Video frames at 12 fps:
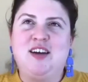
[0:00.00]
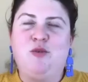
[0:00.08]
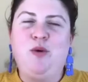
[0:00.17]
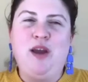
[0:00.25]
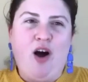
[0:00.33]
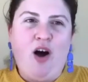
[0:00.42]

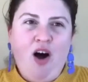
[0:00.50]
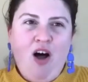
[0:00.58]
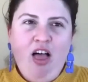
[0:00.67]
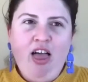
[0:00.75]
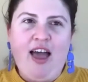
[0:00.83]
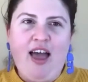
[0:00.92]
we
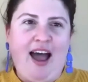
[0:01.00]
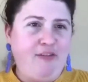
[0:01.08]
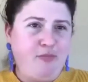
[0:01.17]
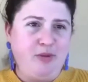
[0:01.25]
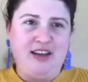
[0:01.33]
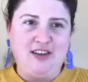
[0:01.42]
all have
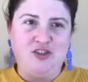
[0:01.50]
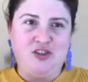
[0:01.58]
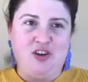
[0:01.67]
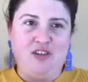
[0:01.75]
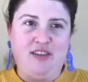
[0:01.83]
potential,